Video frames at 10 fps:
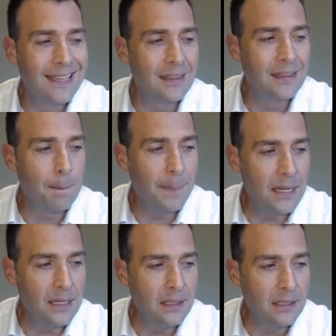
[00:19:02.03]
The
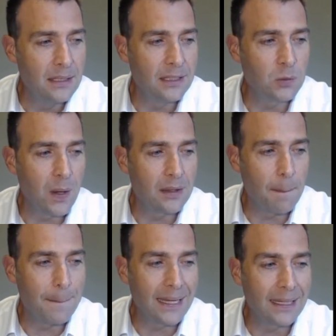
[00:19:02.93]
bid is where the
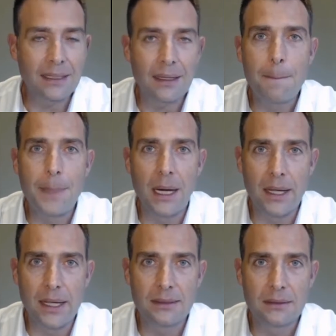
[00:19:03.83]
bank
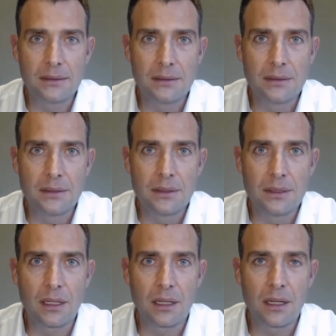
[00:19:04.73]
buys.
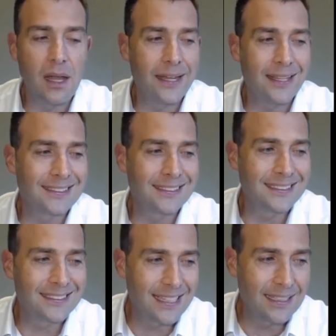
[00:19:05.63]
The client
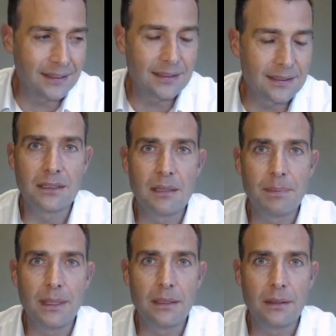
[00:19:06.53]
sells into the
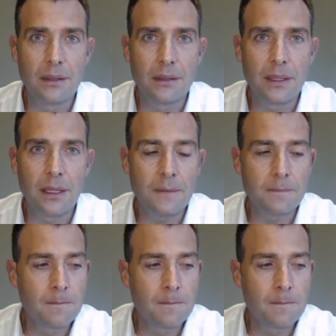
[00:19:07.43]
bid, okay?